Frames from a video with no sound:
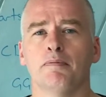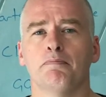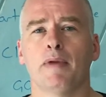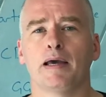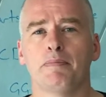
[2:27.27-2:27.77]

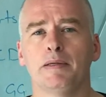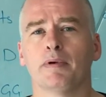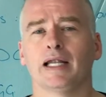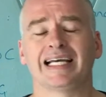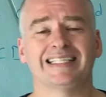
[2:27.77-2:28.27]
by people
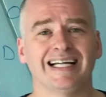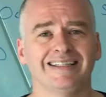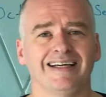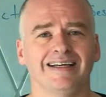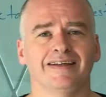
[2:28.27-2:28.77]
like
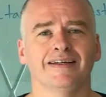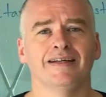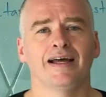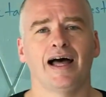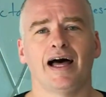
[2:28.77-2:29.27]
Dante
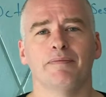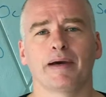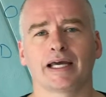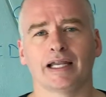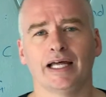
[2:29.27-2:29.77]
and
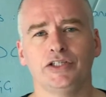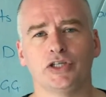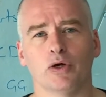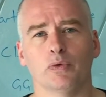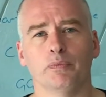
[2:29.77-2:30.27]

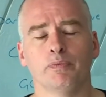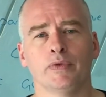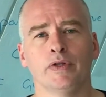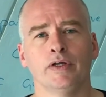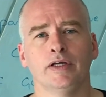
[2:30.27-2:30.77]
Michelangelo,
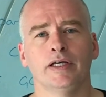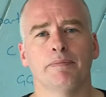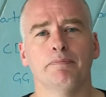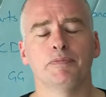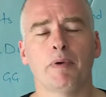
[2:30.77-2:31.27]

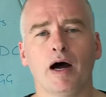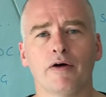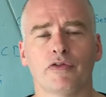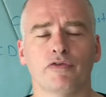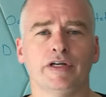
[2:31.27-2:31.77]
part
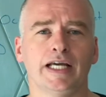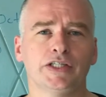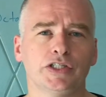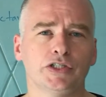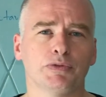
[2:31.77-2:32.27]
of the
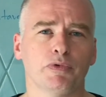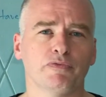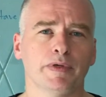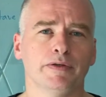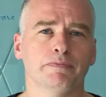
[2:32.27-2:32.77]
Renaissance
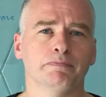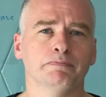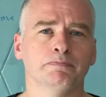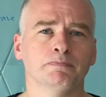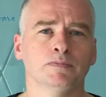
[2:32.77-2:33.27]
movement.
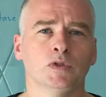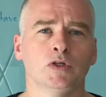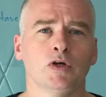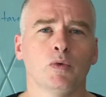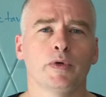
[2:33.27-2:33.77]

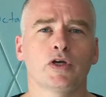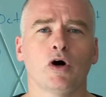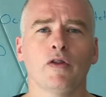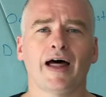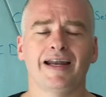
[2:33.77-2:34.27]
We
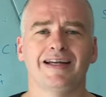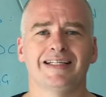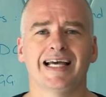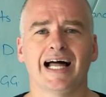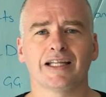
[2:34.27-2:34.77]
call that
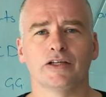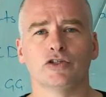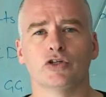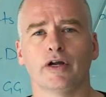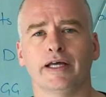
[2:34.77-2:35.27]
Italian
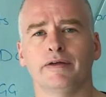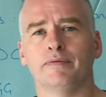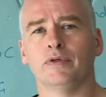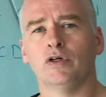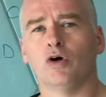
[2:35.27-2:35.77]
sonnet
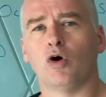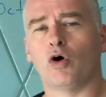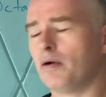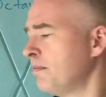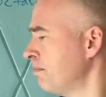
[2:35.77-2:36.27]

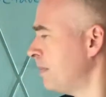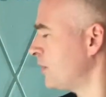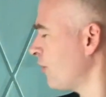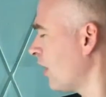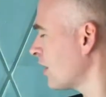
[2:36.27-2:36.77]
or
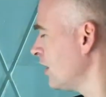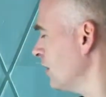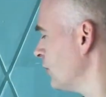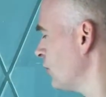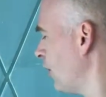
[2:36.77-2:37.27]

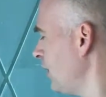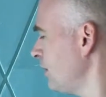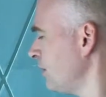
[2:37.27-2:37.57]
Petrarchian sonnet.